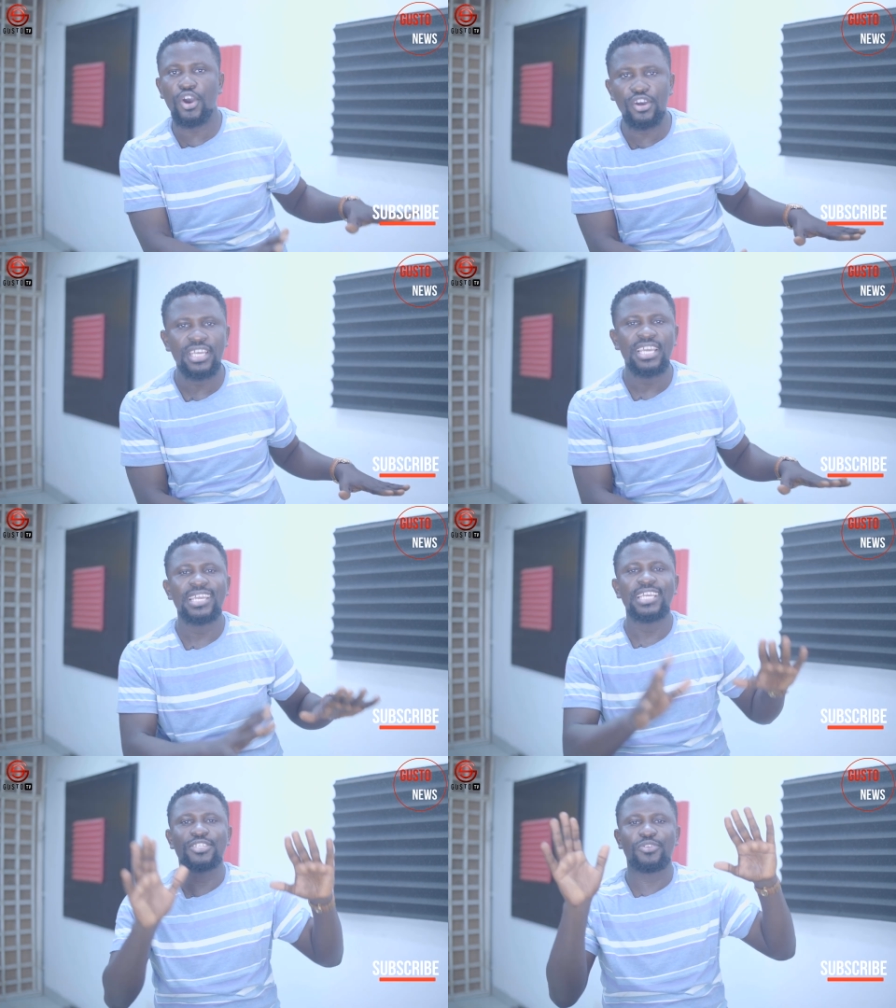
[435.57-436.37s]
on
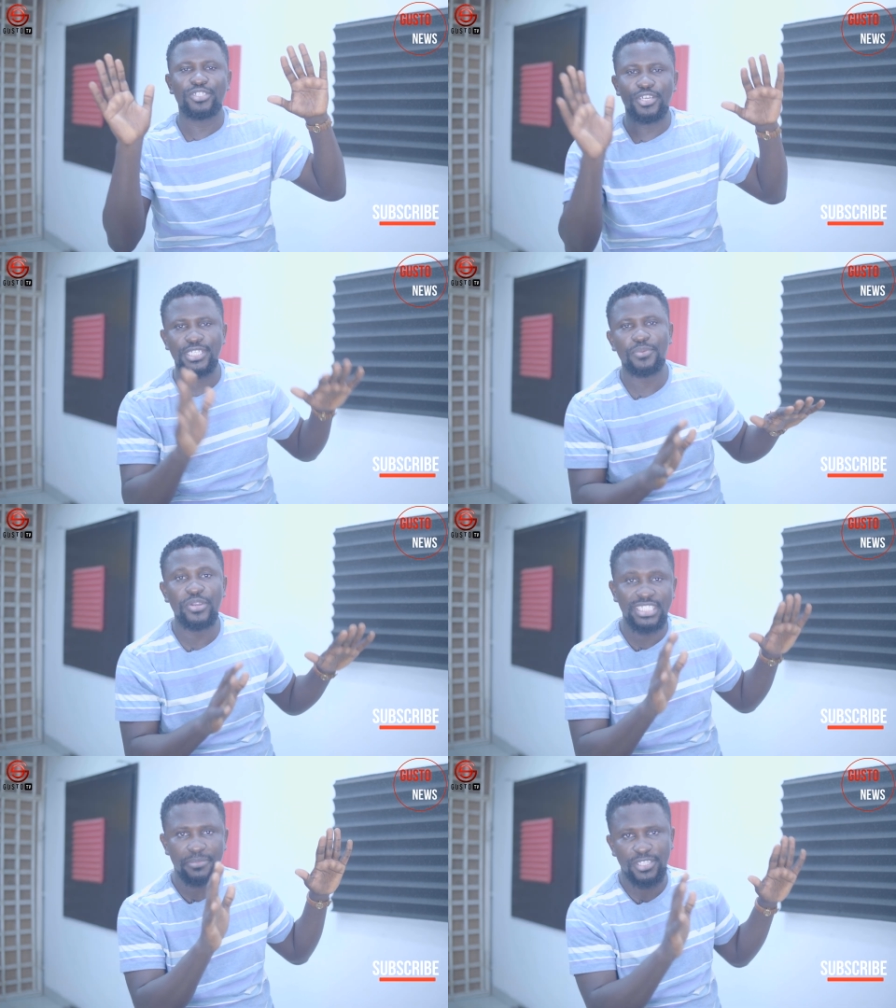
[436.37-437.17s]
his relationship
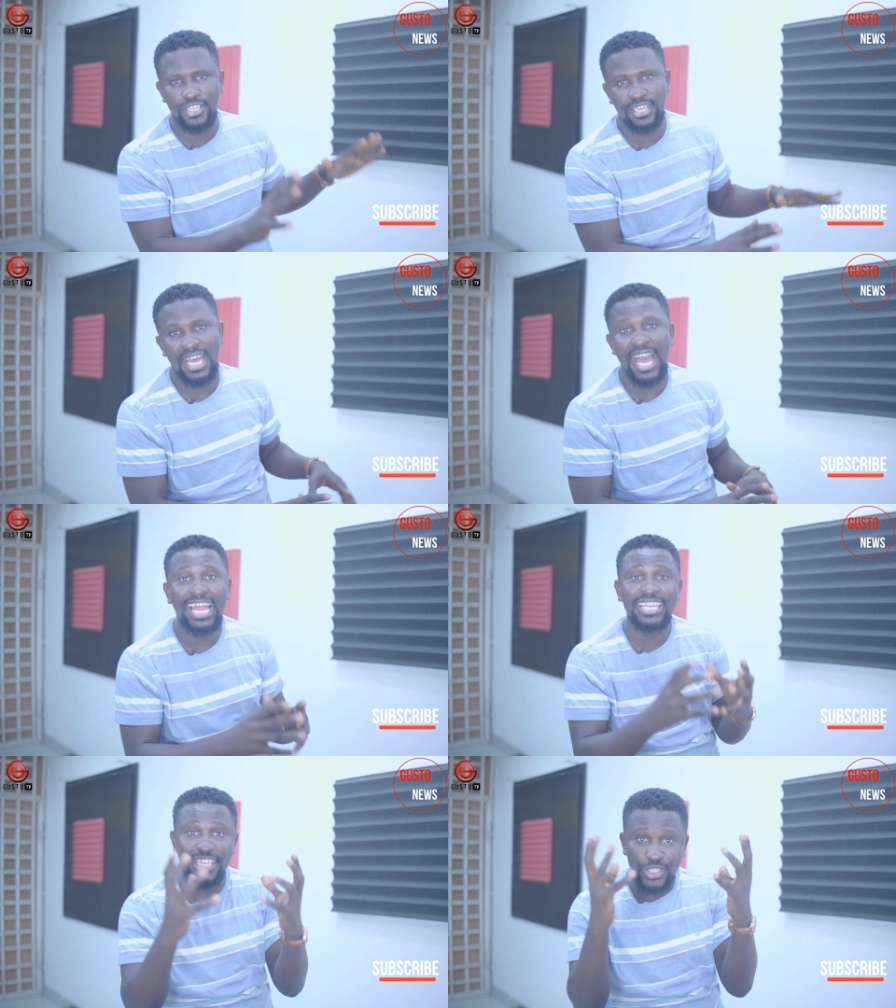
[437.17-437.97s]
with Temi Otedola.
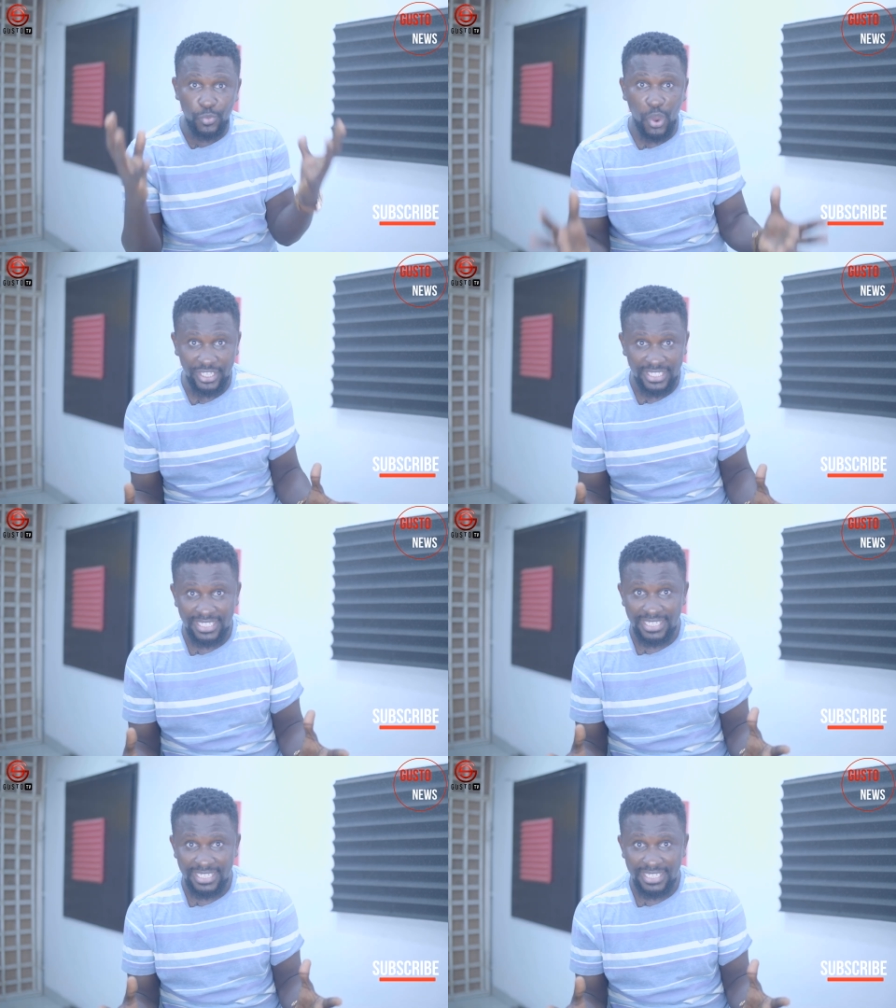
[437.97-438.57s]
And this one,